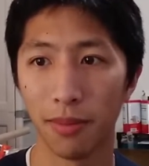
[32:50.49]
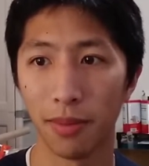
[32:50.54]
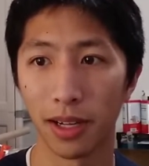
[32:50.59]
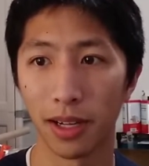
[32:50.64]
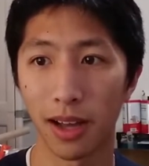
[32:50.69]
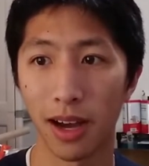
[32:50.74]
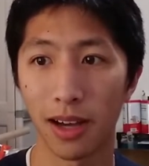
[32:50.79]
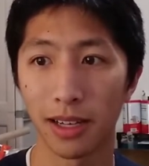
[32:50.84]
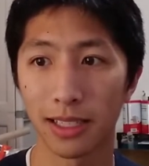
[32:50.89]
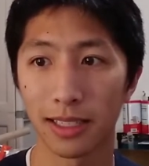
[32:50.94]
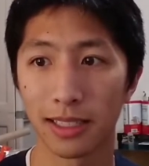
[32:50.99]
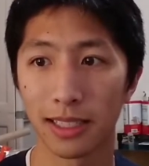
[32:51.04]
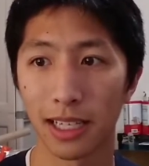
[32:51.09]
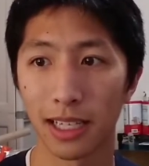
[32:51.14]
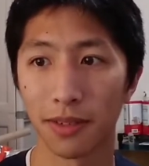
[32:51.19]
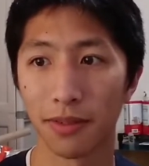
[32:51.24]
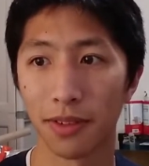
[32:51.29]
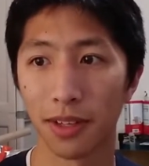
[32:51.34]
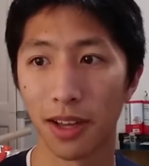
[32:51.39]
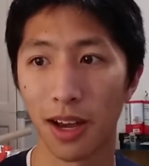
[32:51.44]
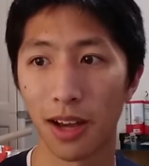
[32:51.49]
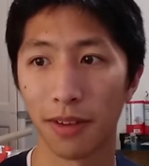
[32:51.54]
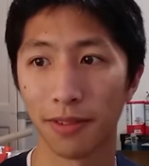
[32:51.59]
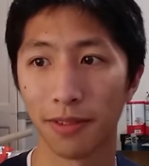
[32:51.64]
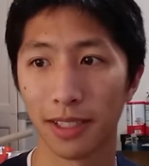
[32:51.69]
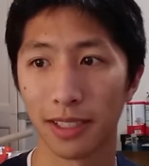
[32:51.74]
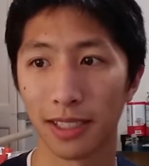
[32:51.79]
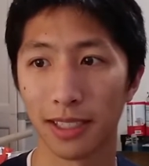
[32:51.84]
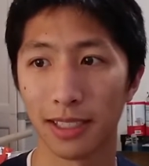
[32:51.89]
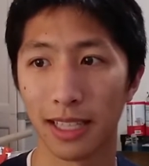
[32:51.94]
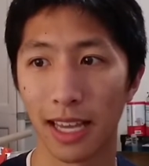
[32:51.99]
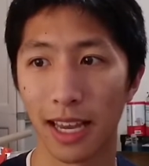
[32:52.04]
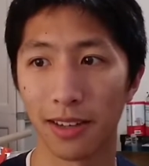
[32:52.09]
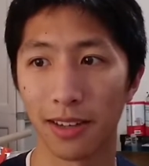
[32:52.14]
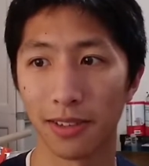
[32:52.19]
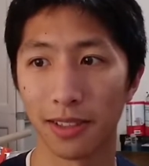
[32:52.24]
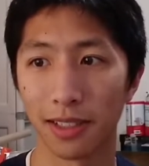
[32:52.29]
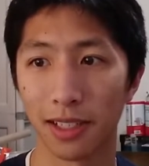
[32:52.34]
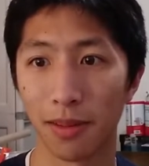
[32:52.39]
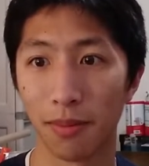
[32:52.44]
but Connie's side of the conflict is
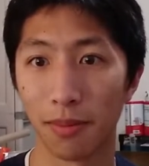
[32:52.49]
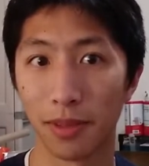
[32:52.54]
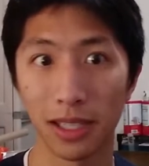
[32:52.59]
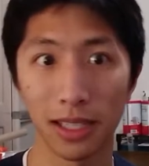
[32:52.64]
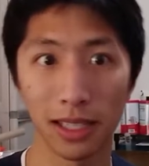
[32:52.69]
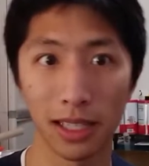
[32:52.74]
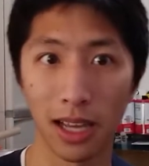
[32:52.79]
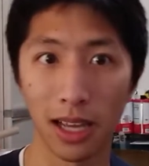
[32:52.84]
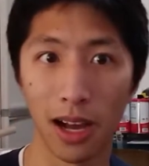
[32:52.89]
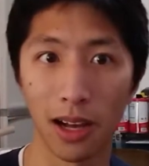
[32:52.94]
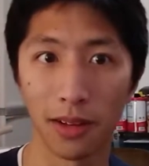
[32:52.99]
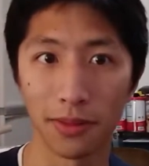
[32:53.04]
handled completely